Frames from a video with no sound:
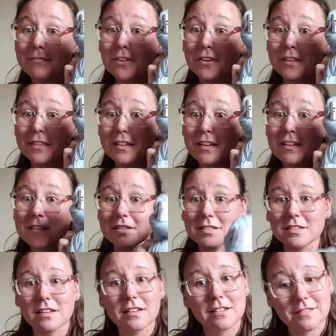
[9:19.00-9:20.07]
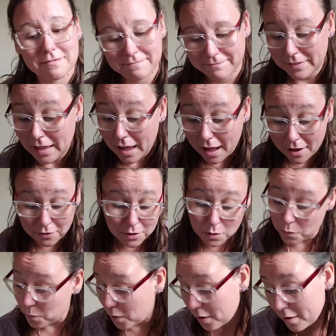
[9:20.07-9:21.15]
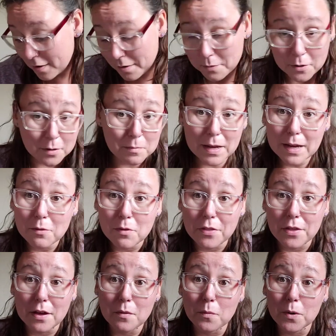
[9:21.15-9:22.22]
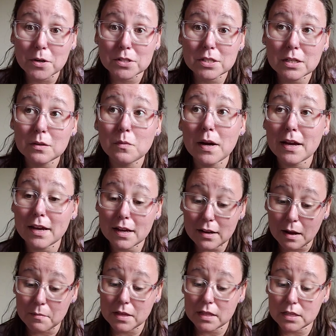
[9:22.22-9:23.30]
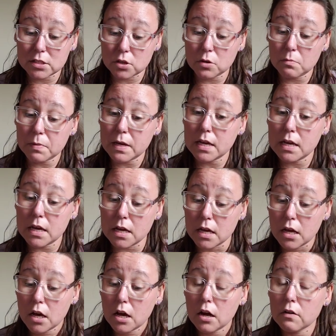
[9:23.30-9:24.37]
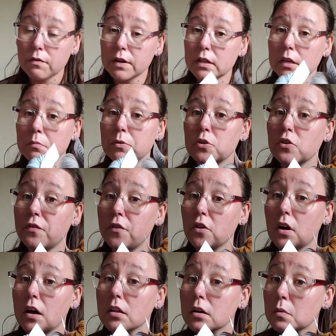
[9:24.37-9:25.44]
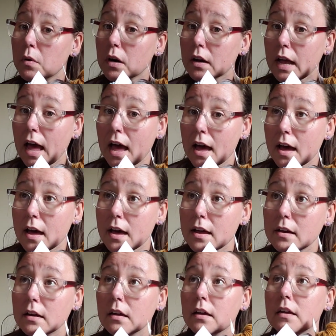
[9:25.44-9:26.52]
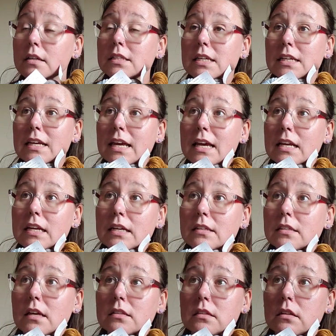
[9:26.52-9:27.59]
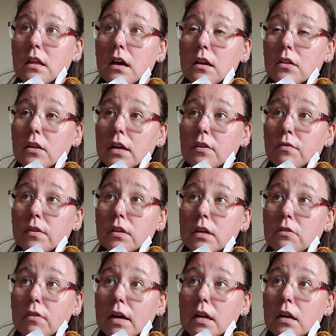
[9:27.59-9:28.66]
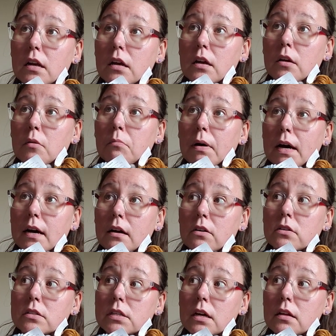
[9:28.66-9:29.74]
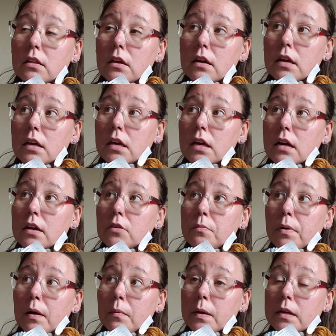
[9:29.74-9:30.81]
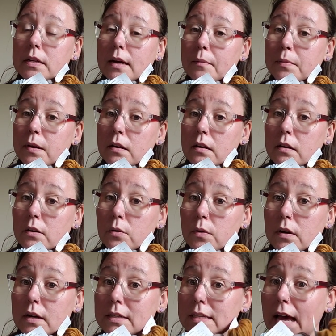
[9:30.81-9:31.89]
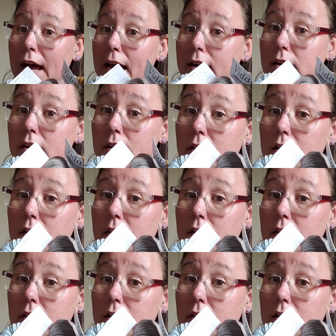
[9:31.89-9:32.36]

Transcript: Look at this. I don't know what I want to make with it. Worsted weight. I mean, this could be a really beautiful color work hat. Tin Can Knits has a lot of like really great patterns I like, and I could probably adapt it into a nice hat.